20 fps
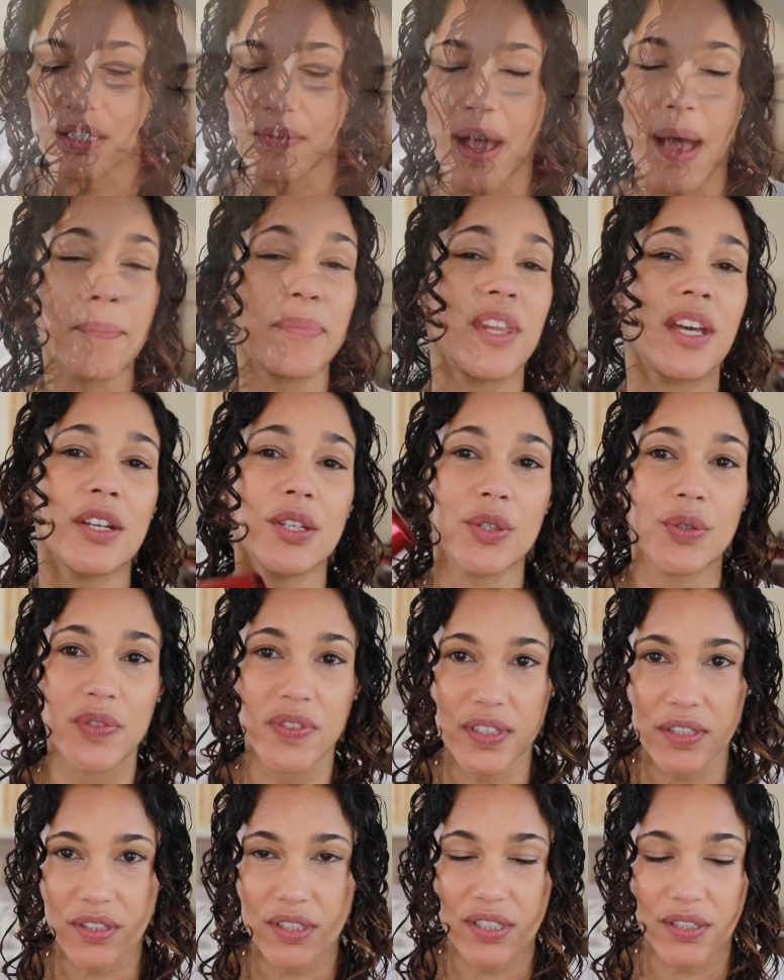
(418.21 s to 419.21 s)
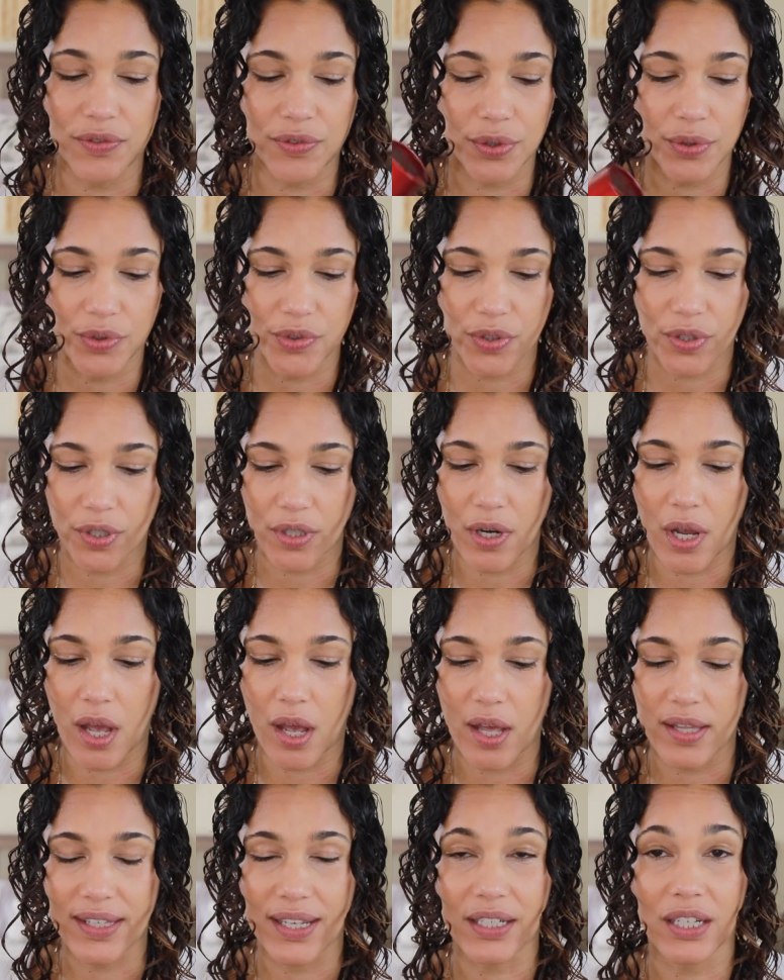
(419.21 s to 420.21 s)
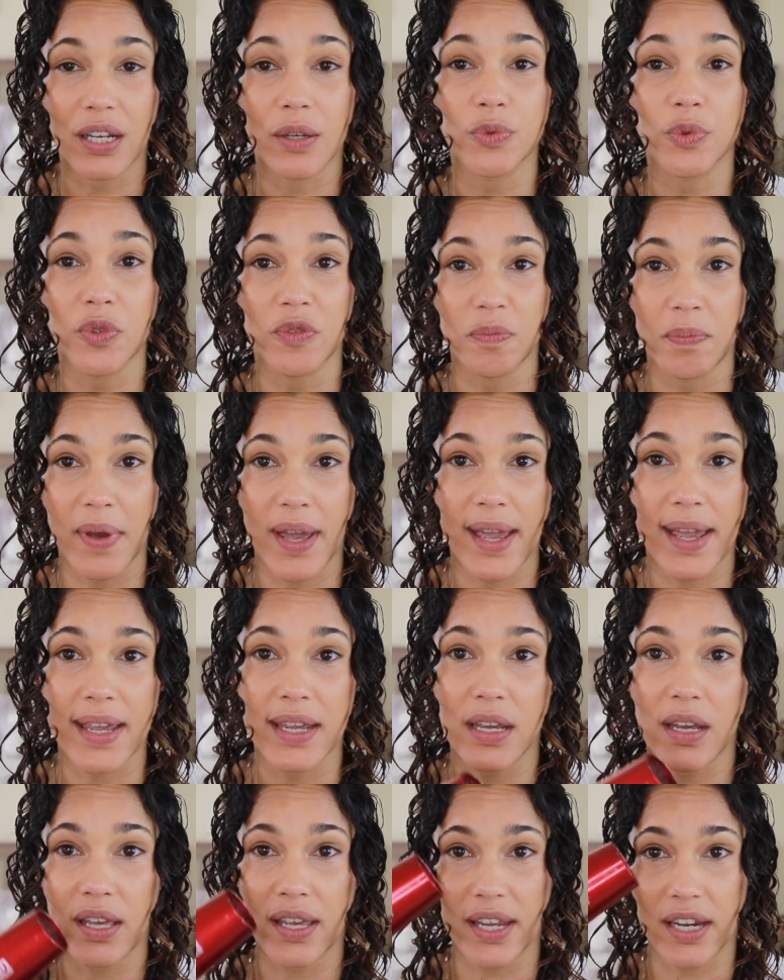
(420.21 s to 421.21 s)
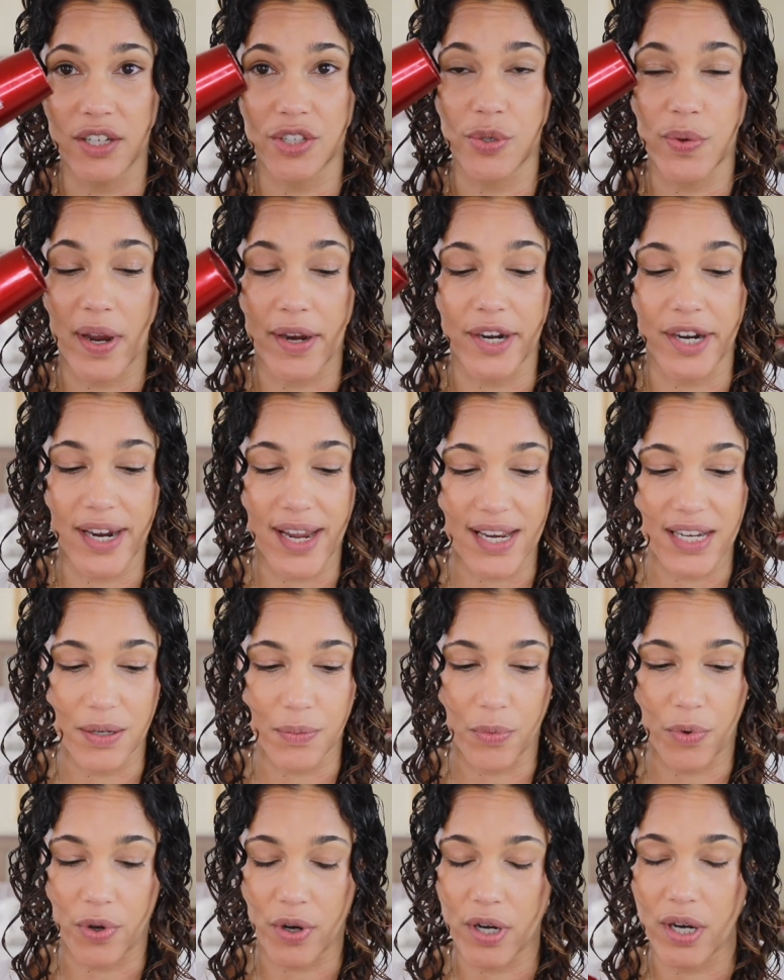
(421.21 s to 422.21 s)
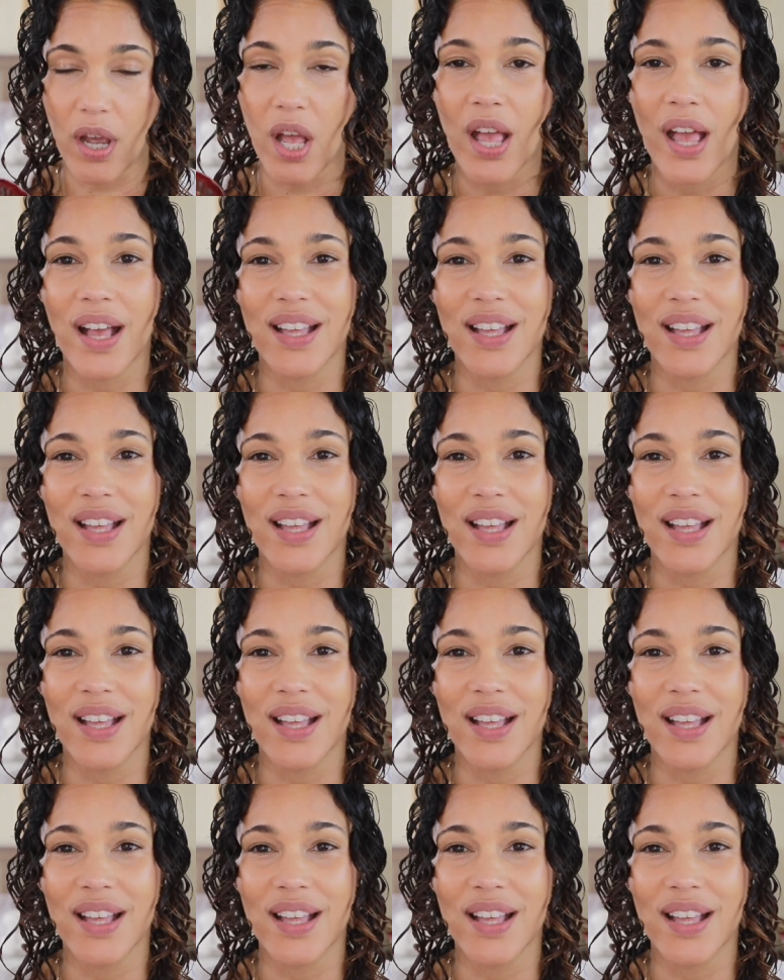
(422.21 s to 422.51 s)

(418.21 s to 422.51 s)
I'm not using the diffuser that comes with my hair dryer anymore.